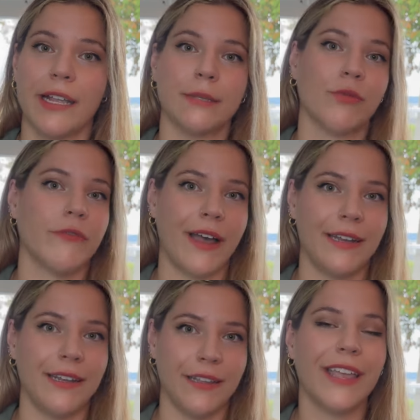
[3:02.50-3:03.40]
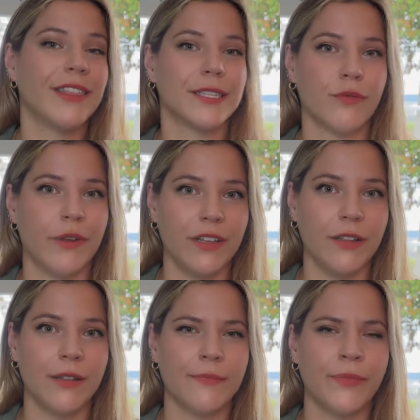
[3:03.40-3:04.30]
is provided in this
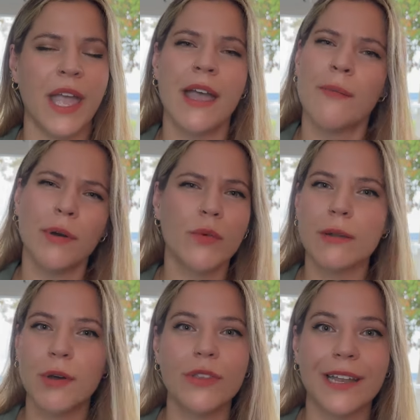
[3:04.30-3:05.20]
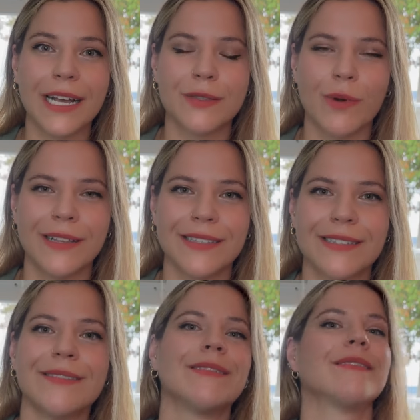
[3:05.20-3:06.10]
reel. But what about the next
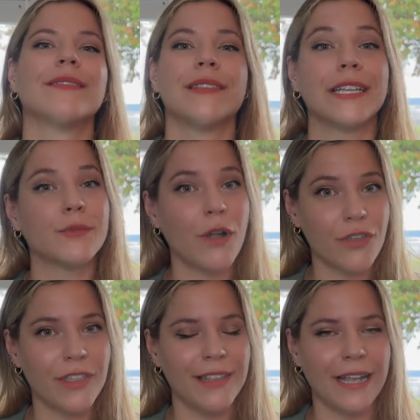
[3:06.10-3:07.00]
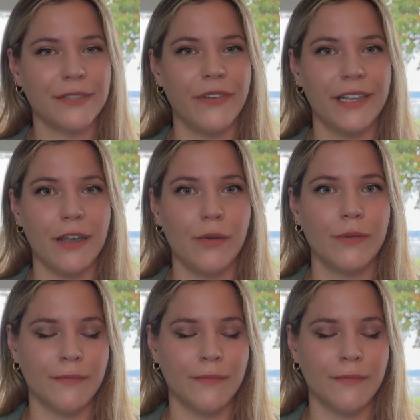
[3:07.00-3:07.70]
ones? Let's watch the next video.